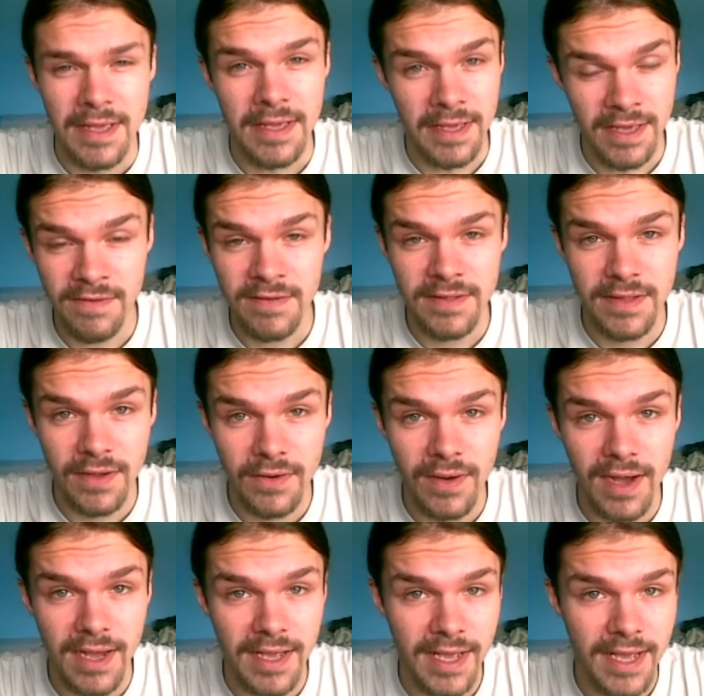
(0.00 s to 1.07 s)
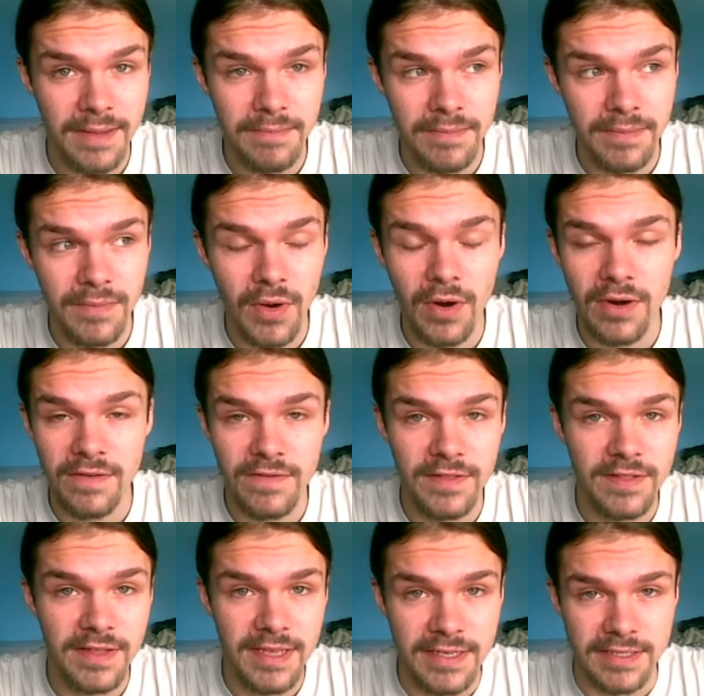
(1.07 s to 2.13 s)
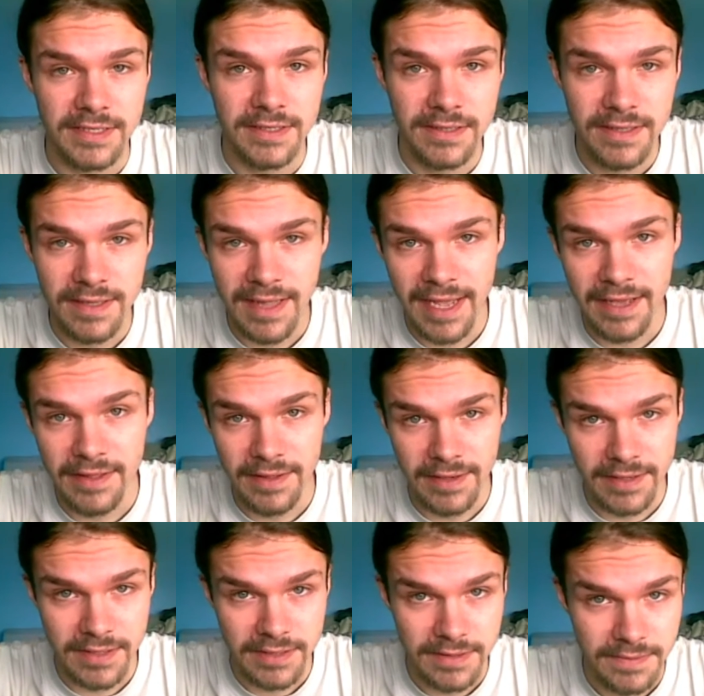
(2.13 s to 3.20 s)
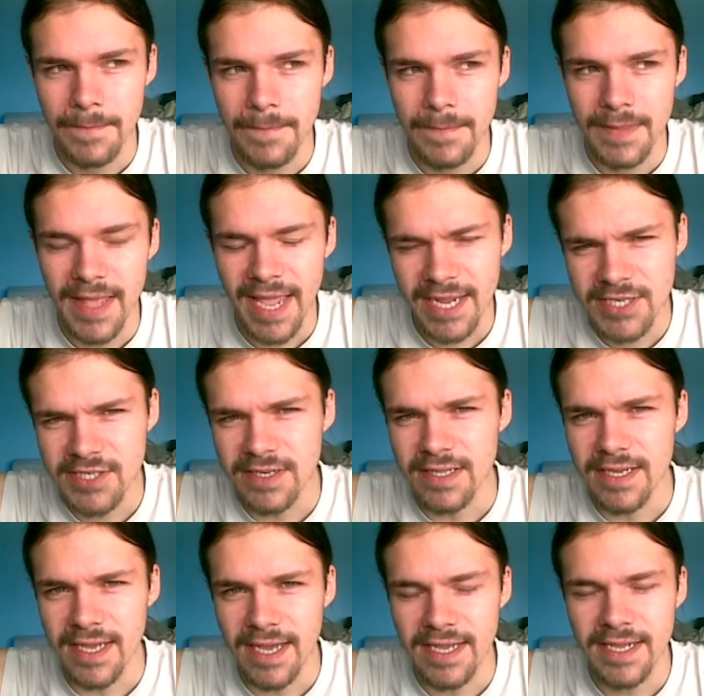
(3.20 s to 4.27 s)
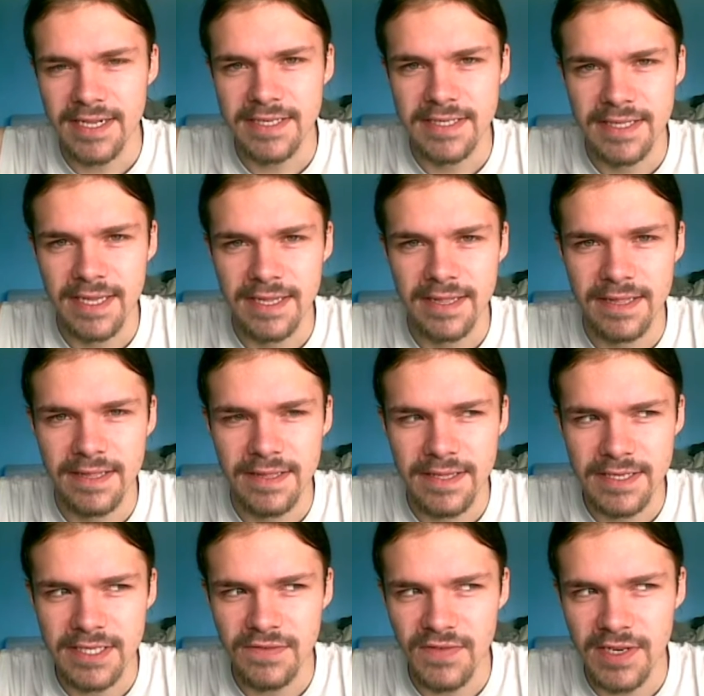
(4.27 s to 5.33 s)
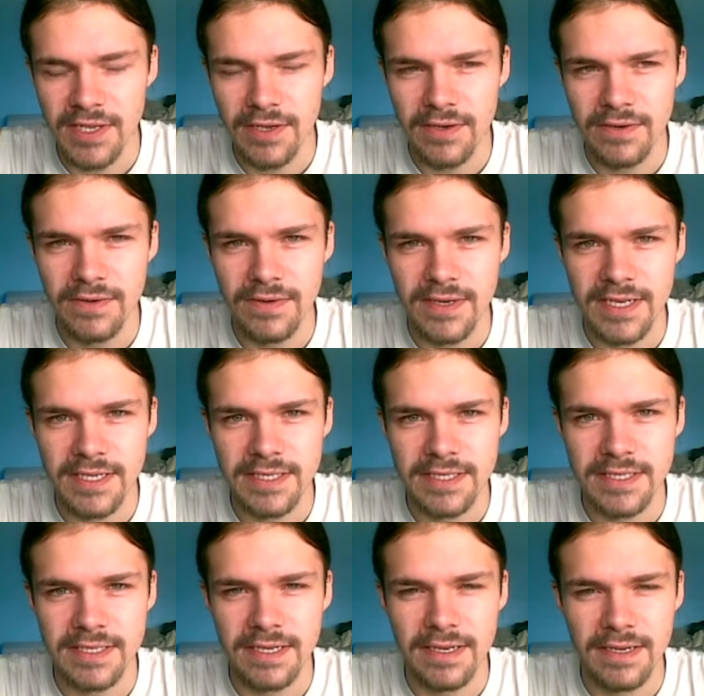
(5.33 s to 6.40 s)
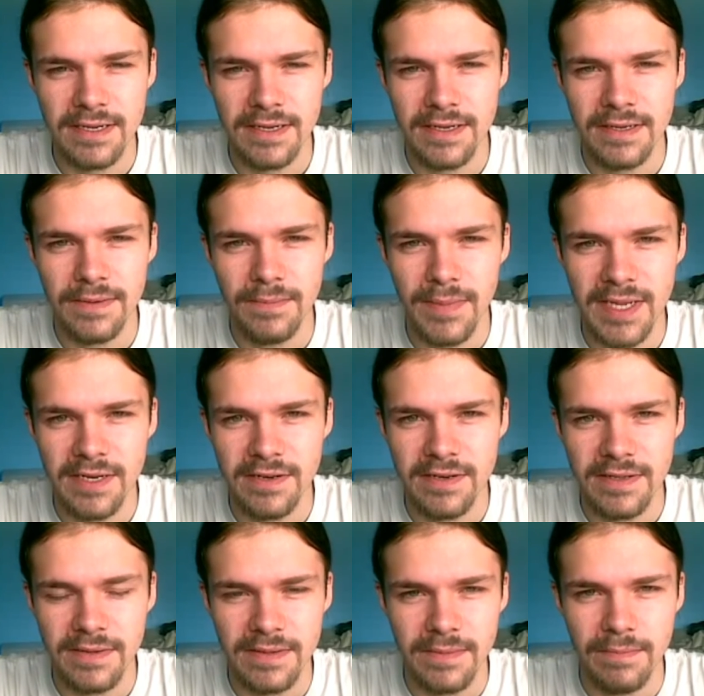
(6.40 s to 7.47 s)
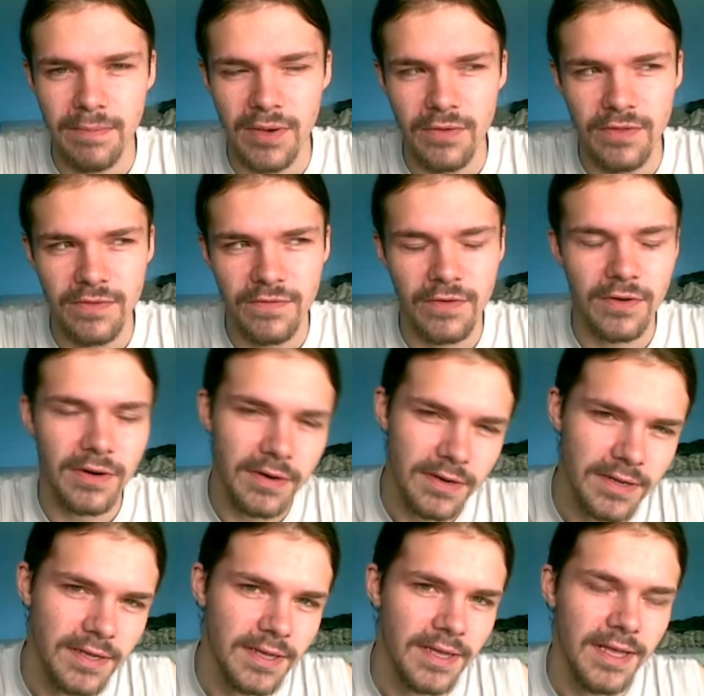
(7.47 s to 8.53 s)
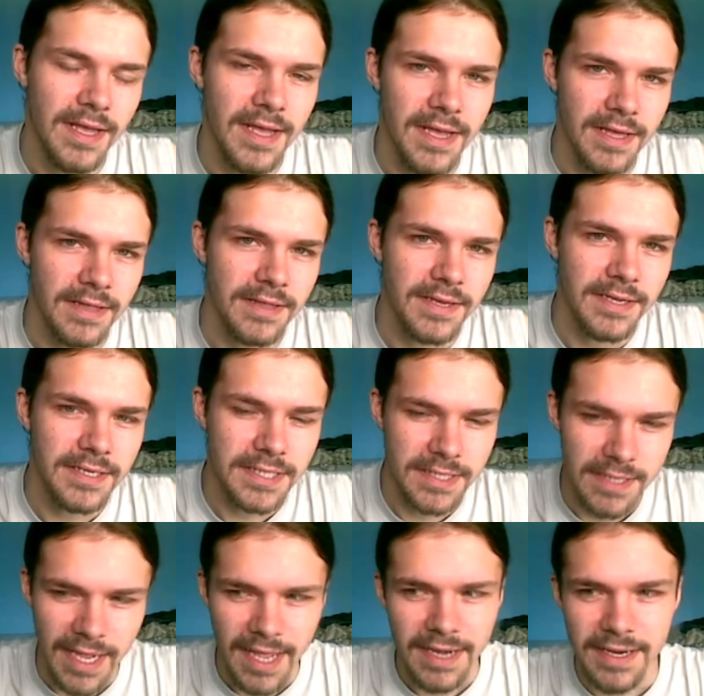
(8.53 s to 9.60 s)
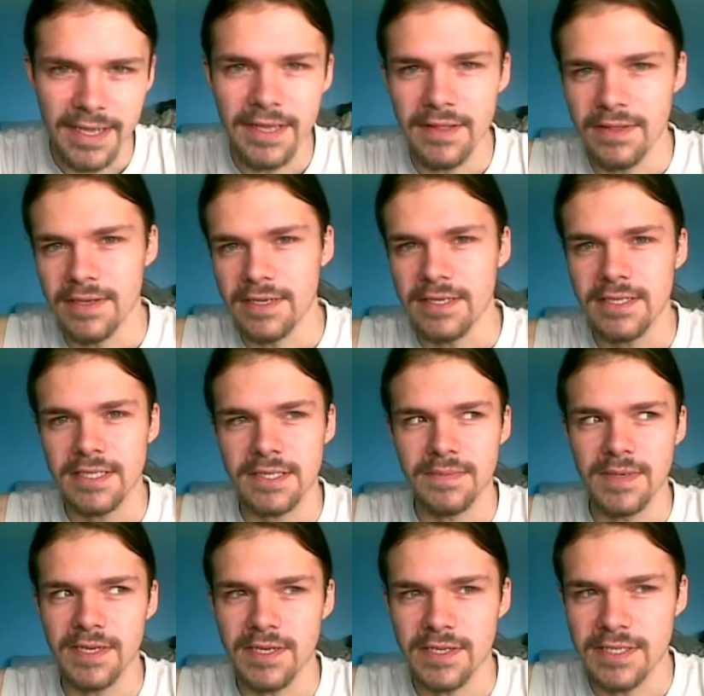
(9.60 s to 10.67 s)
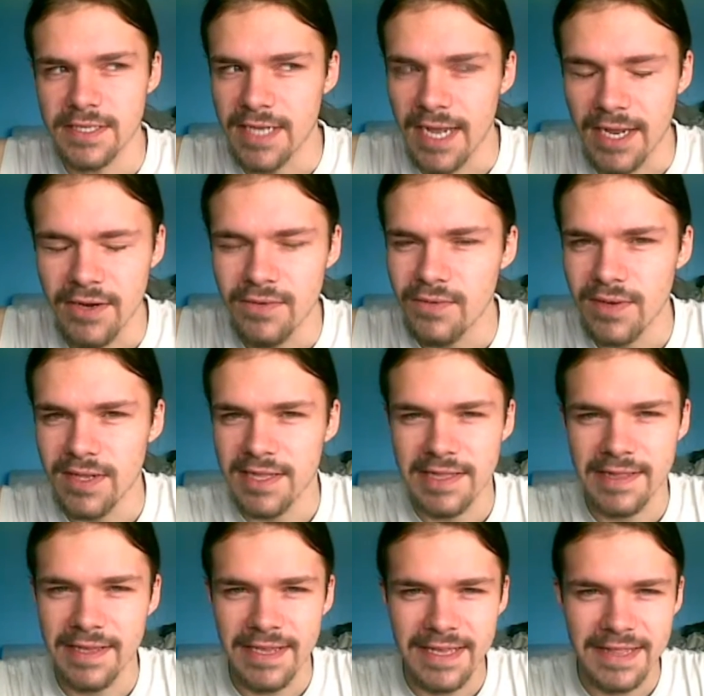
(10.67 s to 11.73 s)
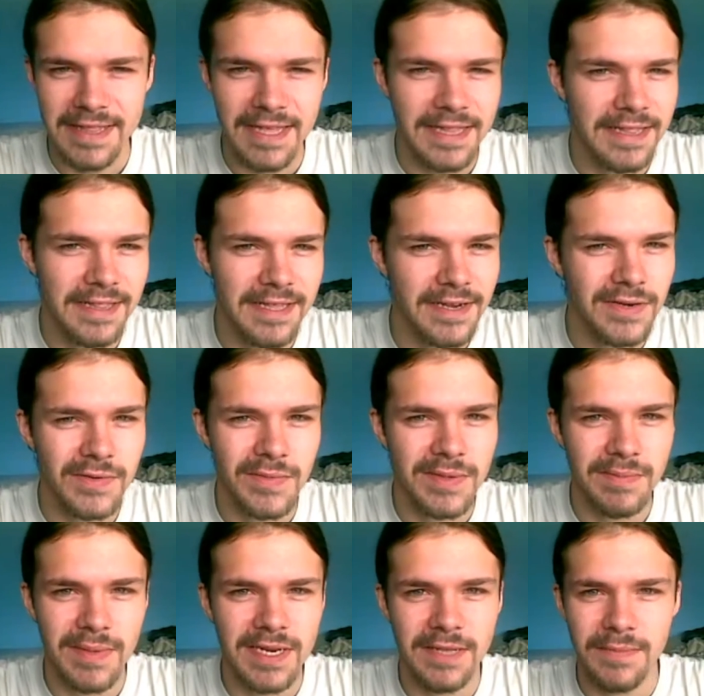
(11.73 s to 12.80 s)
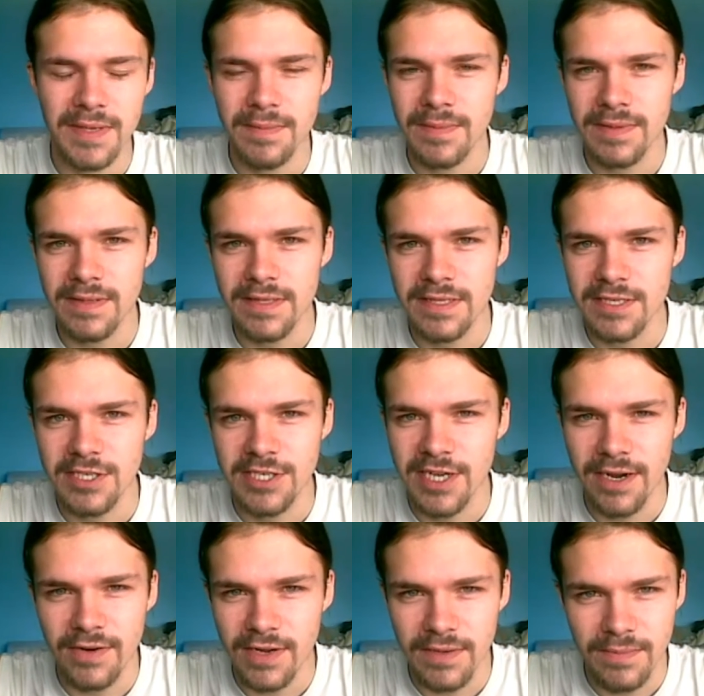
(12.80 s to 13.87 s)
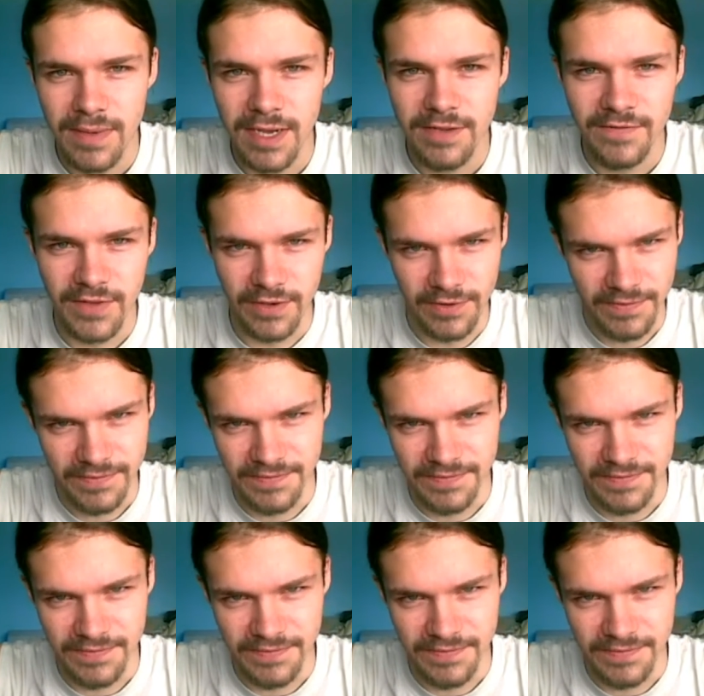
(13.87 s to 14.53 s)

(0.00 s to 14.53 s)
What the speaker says: Even though I am more of a theist than atheist. Actually, I guess that this video is meant both for theists and atheists, because I don't really think that there will be many people sharing my view.